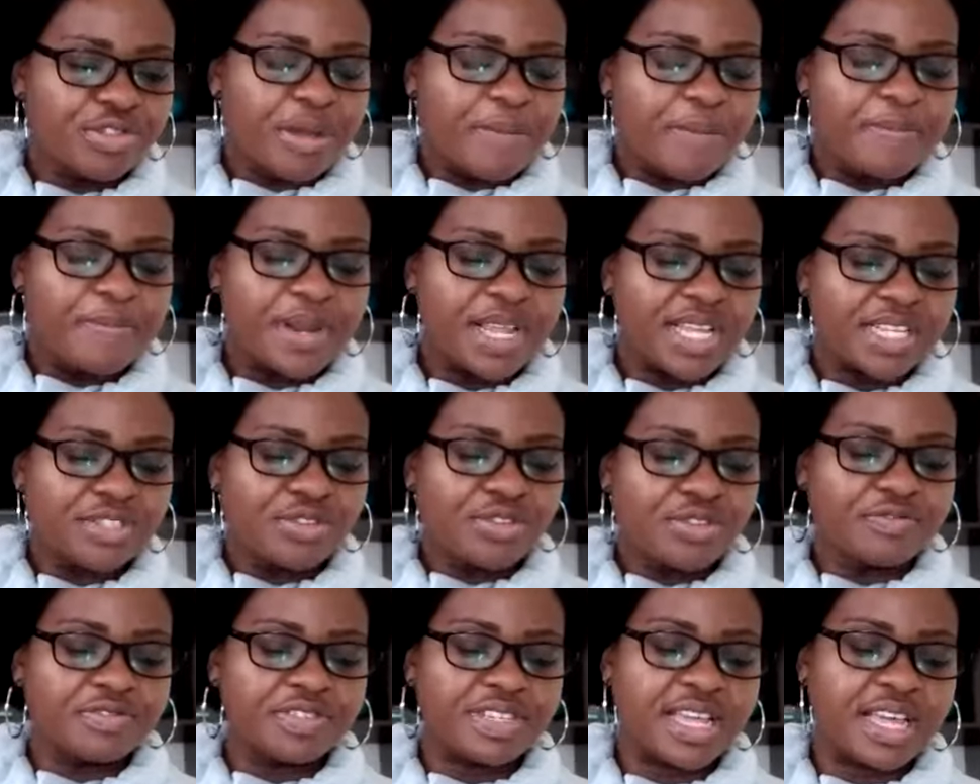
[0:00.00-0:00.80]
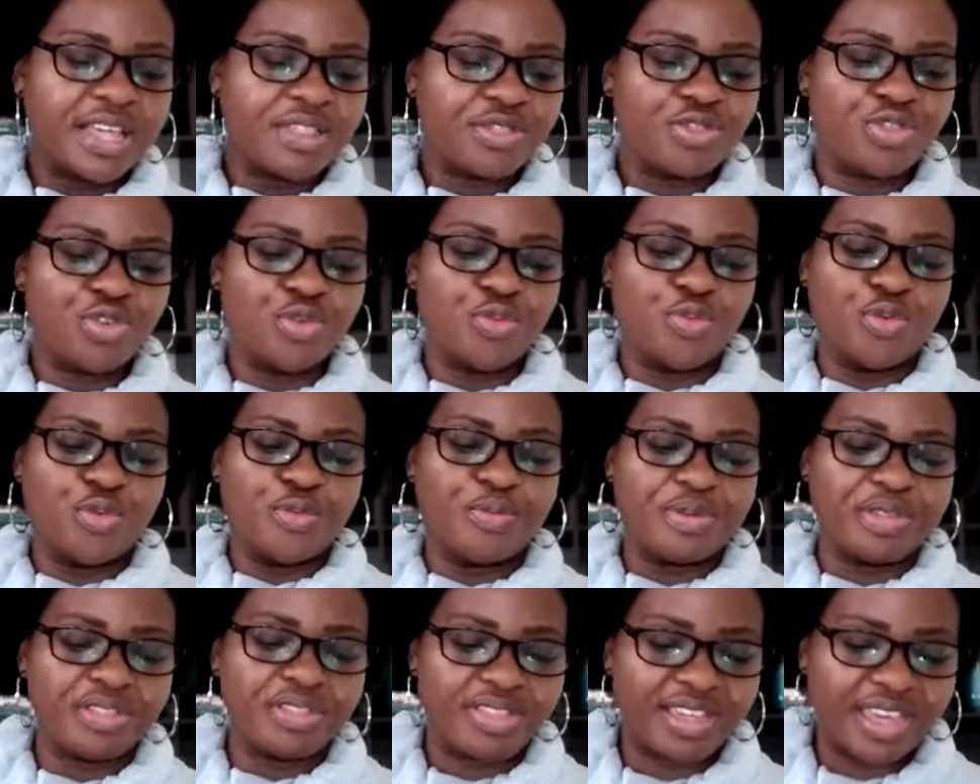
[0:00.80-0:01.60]
to the place of death, you will
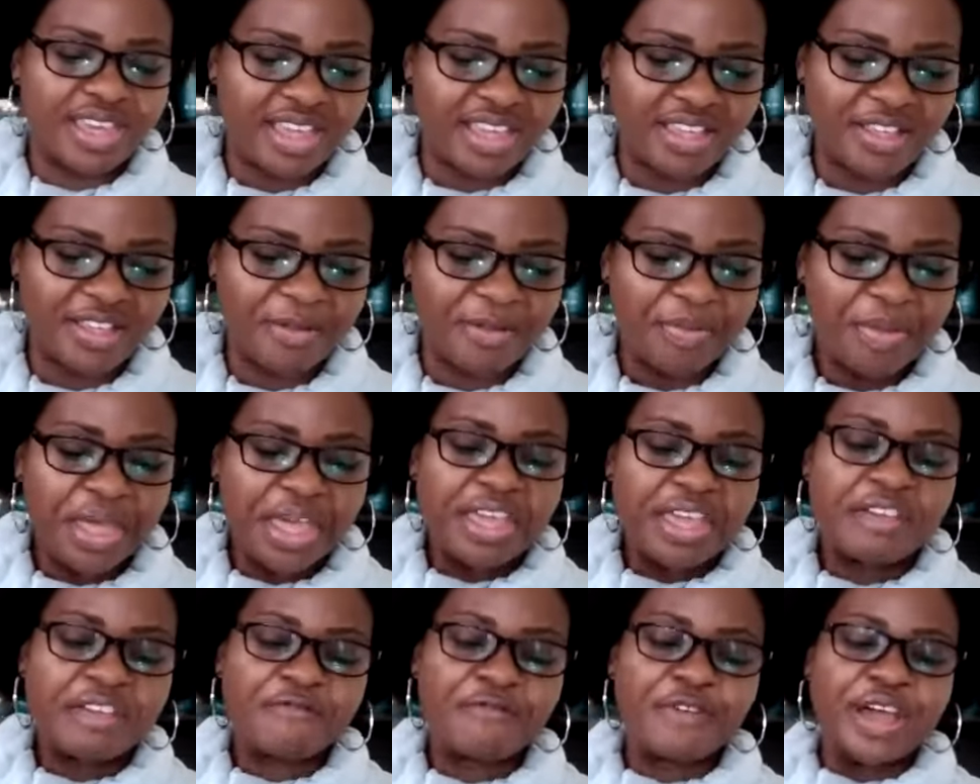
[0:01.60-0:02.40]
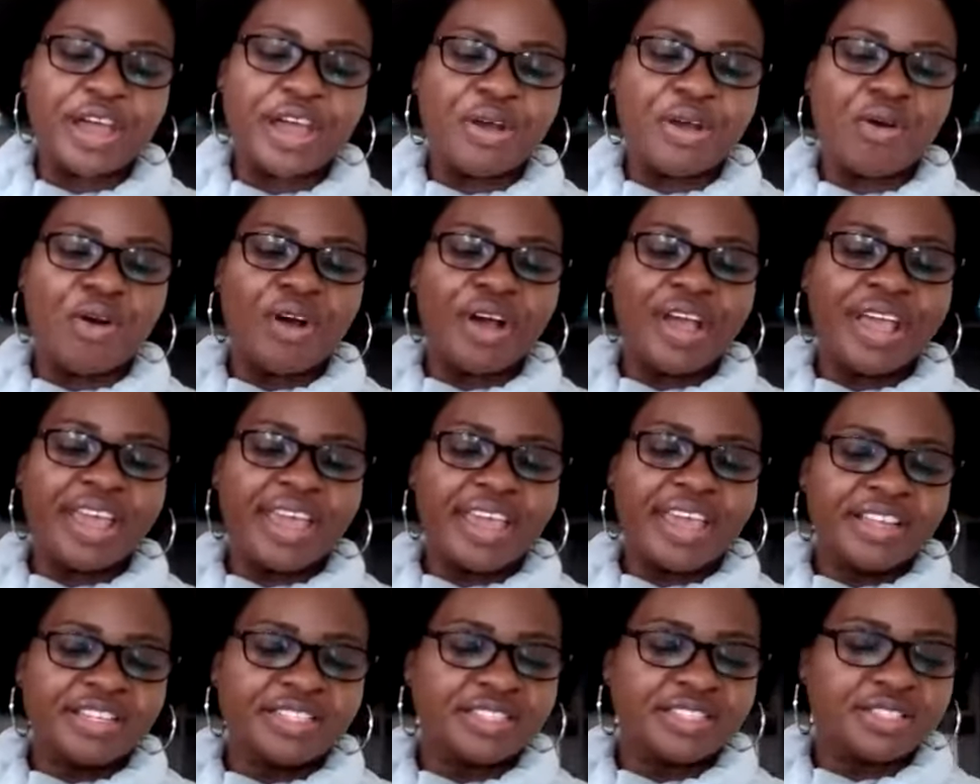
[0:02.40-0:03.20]
be there. If I go
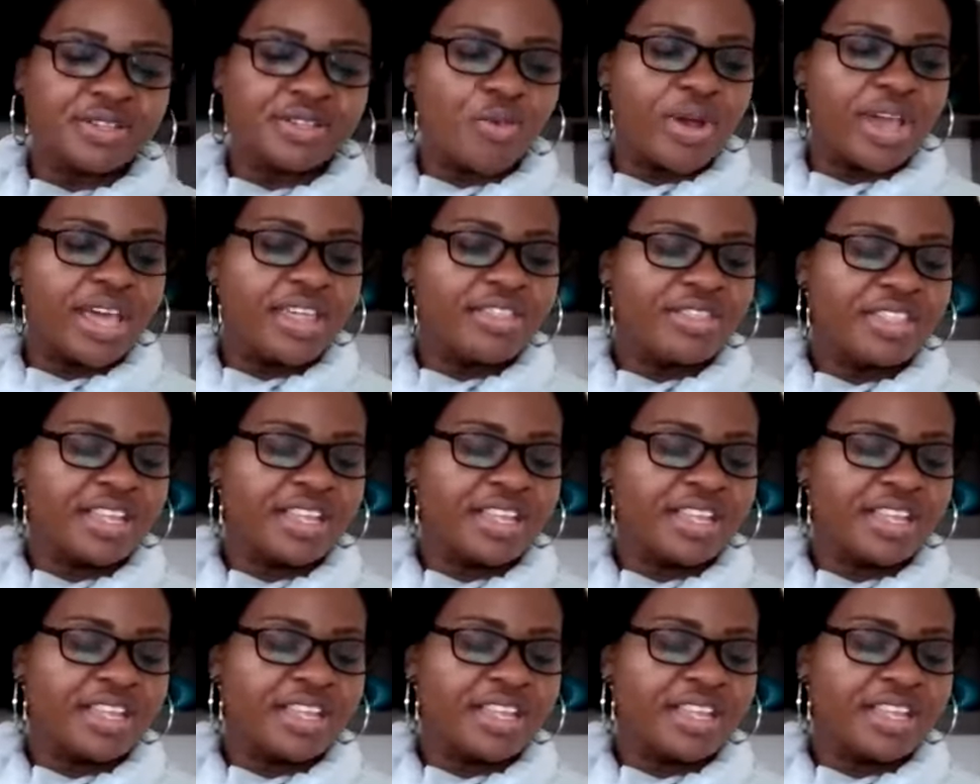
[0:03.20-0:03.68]
east, where